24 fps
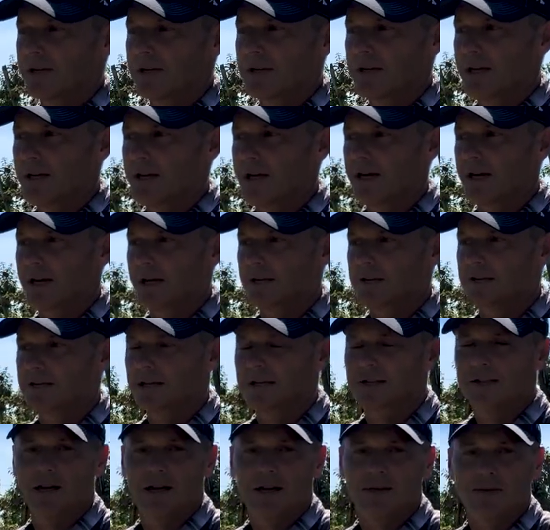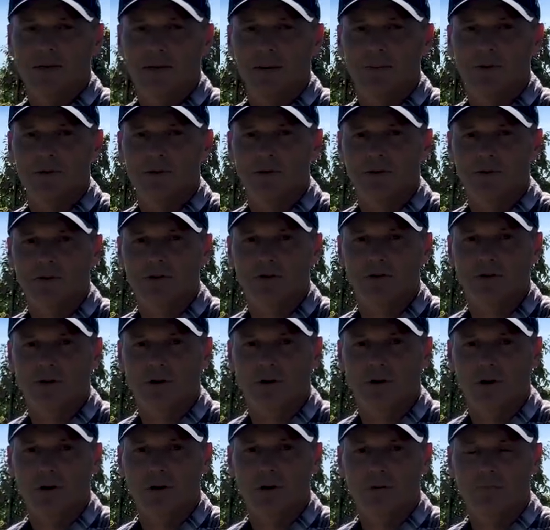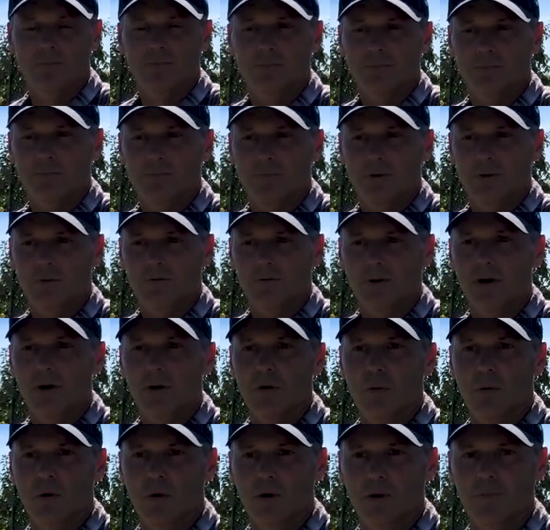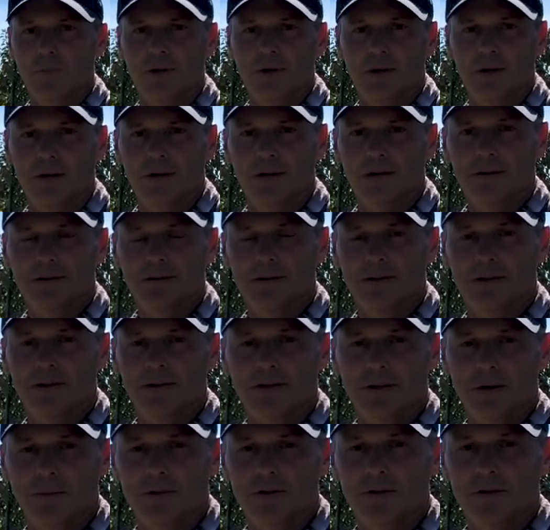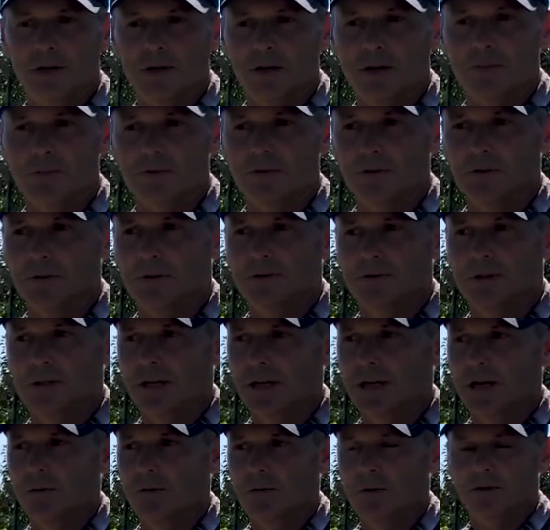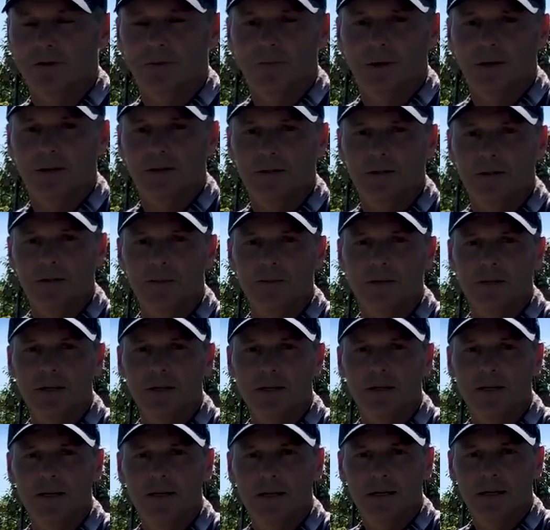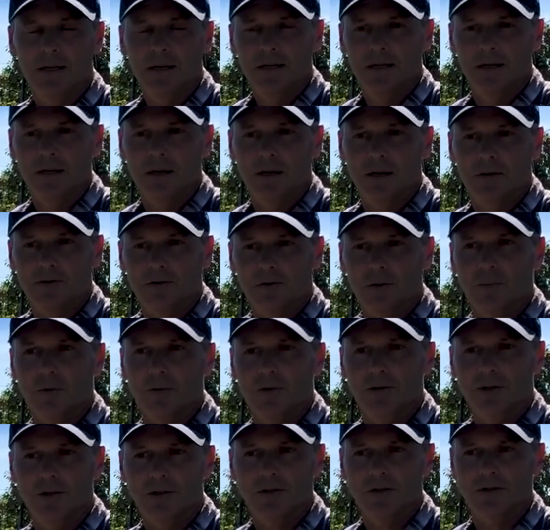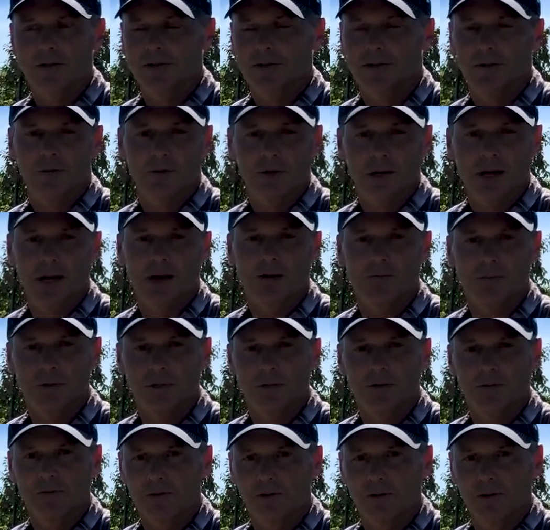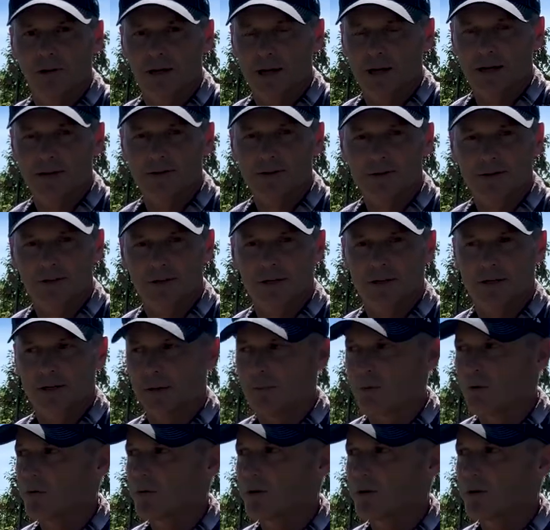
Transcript: and daytime temperatures are are very warm here in the summertime. So today we're expecting to be uh, triple digits, and we have been for the last uh, couple